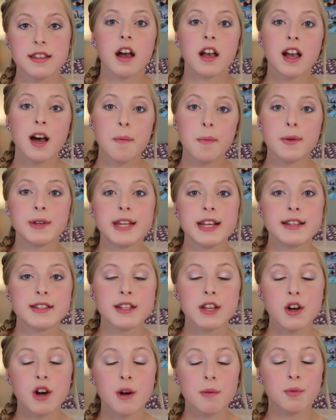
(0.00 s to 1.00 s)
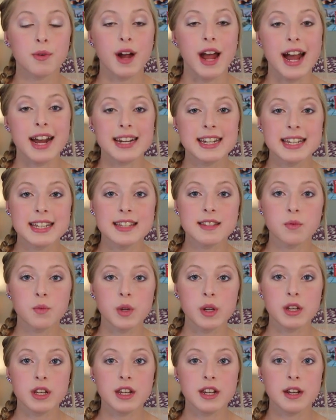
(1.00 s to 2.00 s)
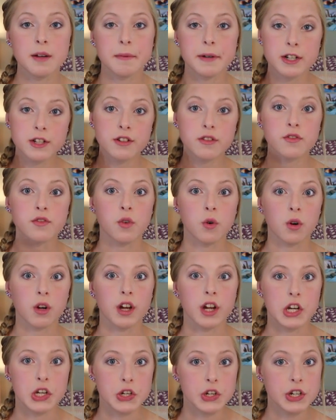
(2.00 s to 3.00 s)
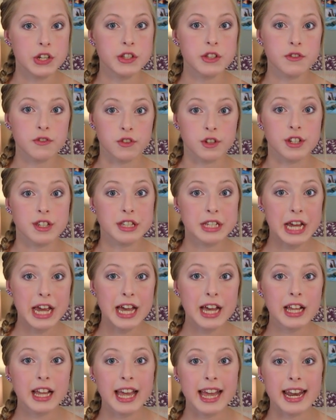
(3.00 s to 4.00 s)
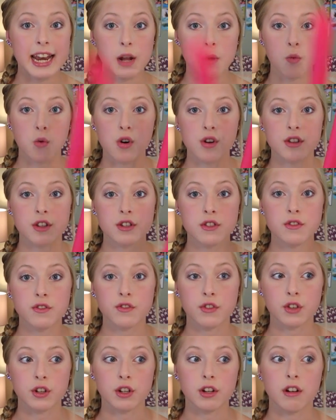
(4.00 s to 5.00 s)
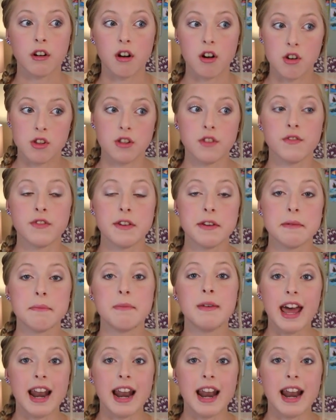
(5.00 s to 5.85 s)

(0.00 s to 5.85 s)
A couple days ago at practice, we did a bunch of 400s freestyle, and I wore this for all of them,